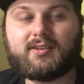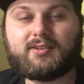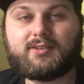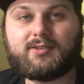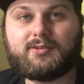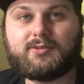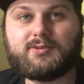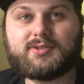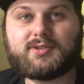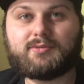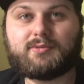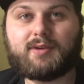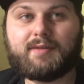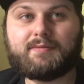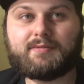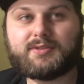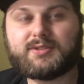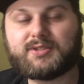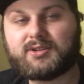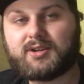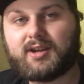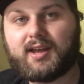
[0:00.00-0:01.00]
use a
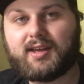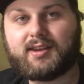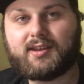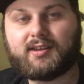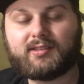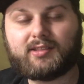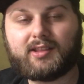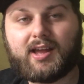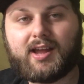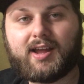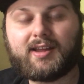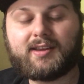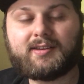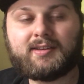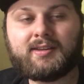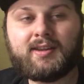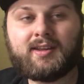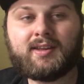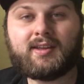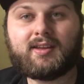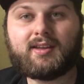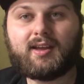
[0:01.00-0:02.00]
reference guide online,
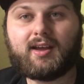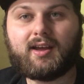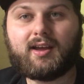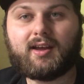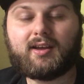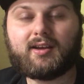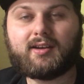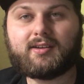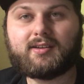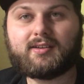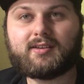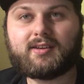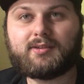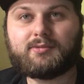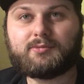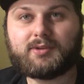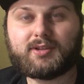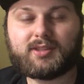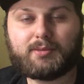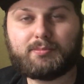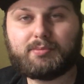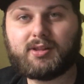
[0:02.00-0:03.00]
and
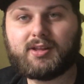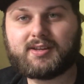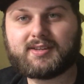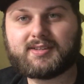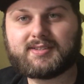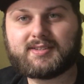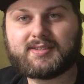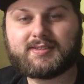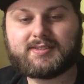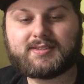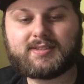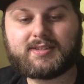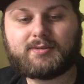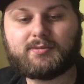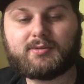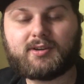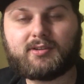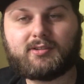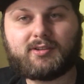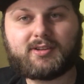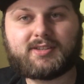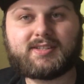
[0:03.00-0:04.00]
read the plugs and see
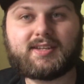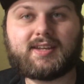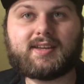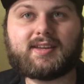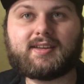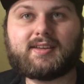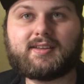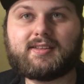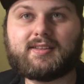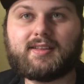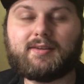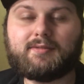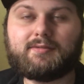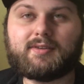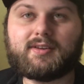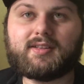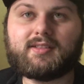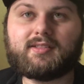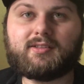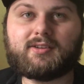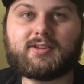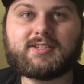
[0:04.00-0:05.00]
what it looks like. If
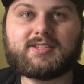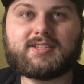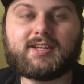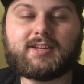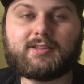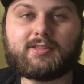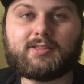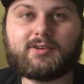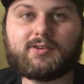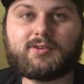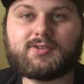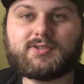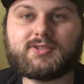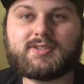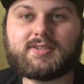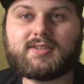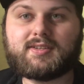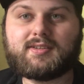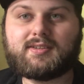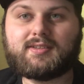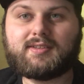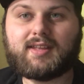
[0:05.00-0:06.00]
it looks like
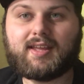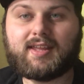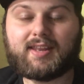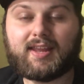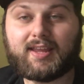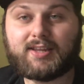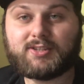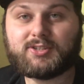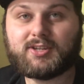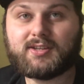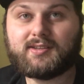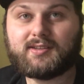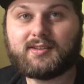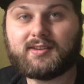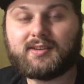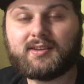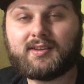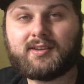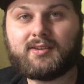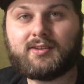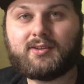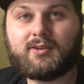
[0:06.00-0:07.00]
there's detonation
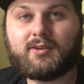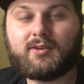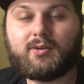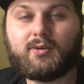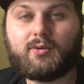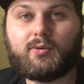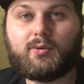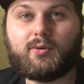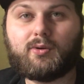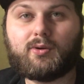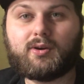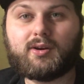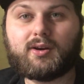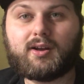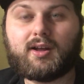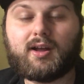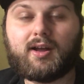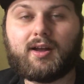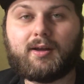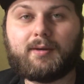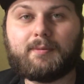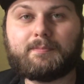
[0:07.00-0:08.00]

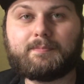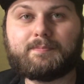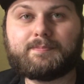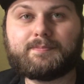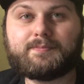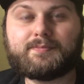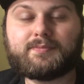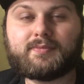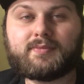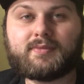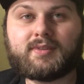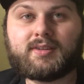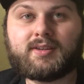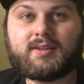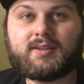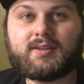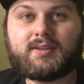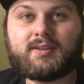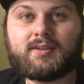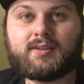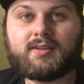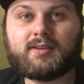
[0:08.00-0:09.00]
or
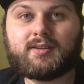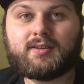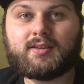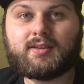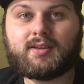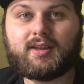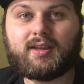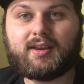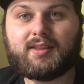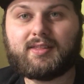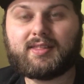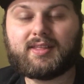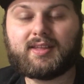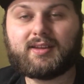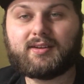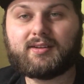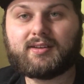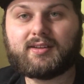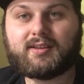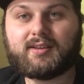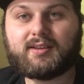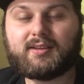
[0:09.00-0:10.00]

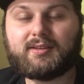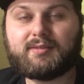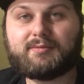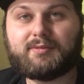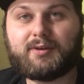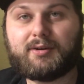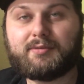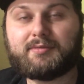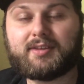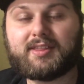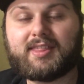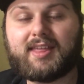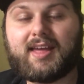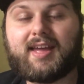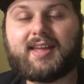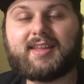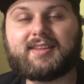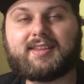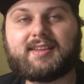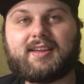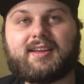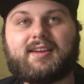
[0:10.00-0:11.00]
anything involving
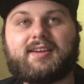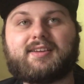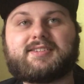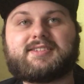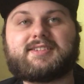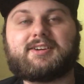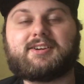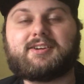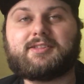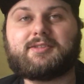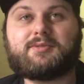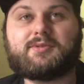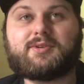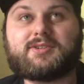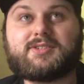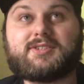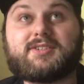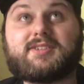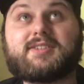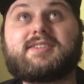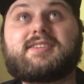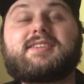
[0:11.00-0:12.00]
that, sorry, the
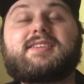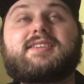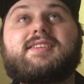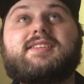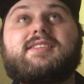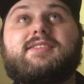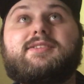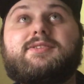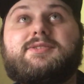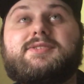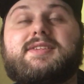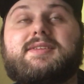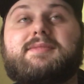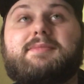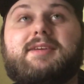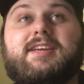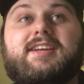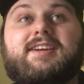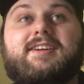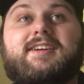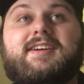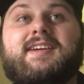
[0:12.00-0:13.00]
words are losing
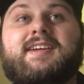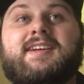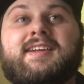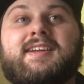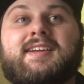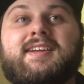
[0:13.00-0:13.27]
me here,